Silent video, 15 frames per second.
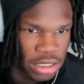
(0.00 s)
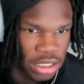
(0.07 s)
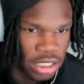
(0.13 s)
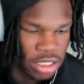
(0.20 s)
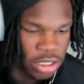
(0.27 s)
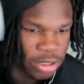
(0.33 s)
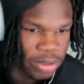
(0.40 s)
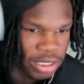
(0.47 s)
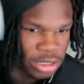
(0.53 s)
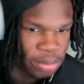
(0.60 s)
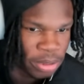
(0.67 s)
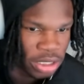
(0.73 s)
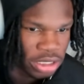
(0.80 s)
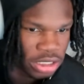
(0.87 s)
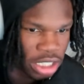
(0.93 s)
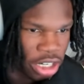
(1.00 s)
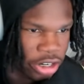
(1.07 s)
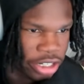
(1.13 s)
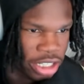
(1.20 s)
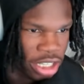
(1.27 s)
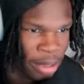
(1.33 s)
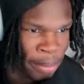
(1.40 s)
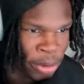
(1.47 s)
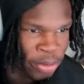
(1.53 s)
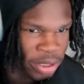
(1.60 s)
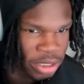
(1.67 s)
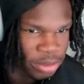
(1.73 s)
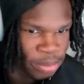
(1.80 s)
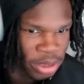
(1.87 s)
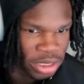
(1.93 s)
Get your rest, boss. I already got my
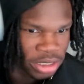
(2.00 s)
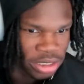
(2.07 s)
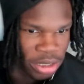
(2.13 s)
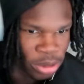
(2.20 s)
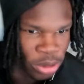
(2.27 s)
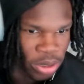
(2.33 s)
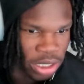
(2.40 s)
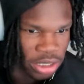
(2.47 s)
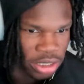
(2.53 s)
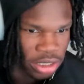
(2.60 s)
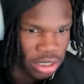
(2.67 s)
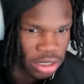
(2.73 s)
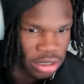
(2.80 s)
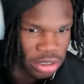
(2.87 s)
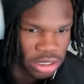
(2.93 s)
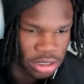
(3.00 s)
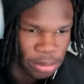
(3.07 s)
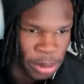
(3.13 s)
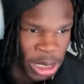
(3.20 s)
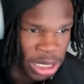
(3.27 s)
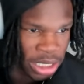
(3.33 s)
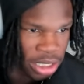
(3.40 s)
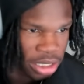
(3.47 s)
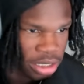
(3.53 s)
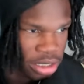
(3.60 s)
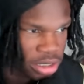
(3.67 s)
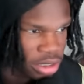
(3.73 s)
rest, man. It's time to go out there and just play.